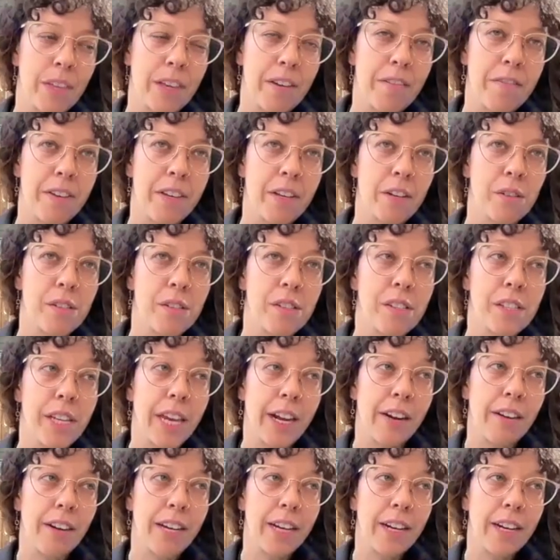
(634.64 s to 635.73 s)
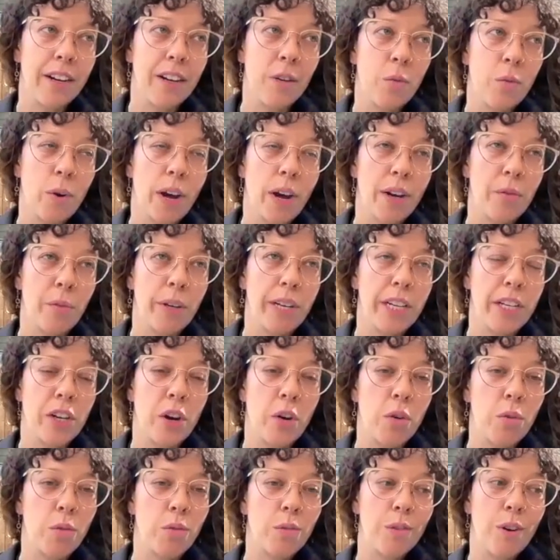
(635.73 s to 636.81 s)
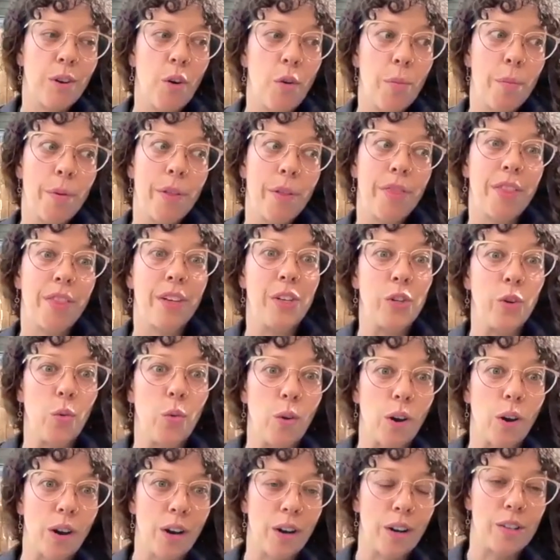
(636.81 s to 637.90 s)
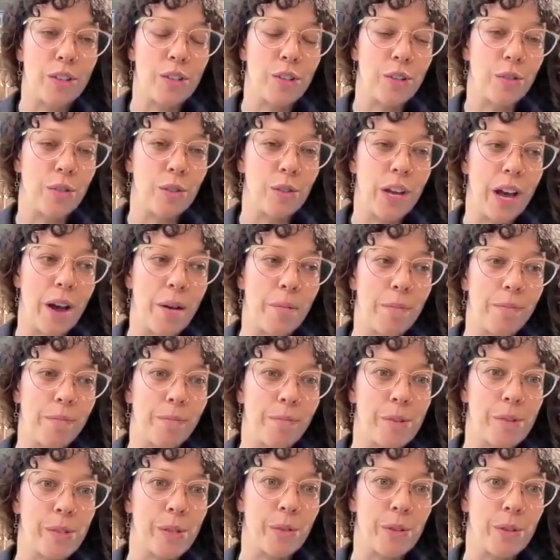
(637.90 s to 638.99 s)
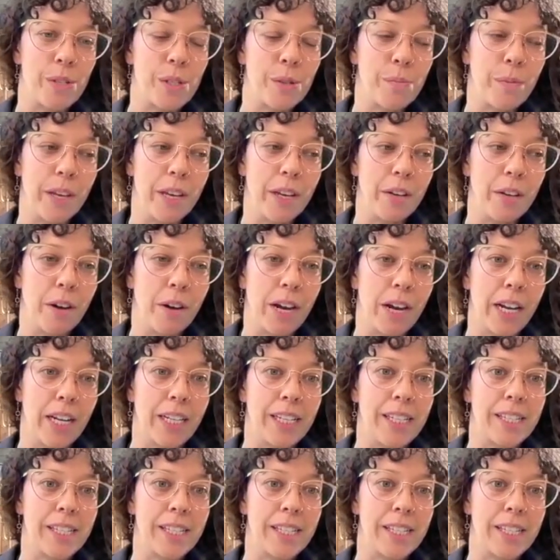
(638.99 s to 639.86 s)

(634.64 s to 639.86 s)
They feel scarier when we don't open the door to them, so to speak, right?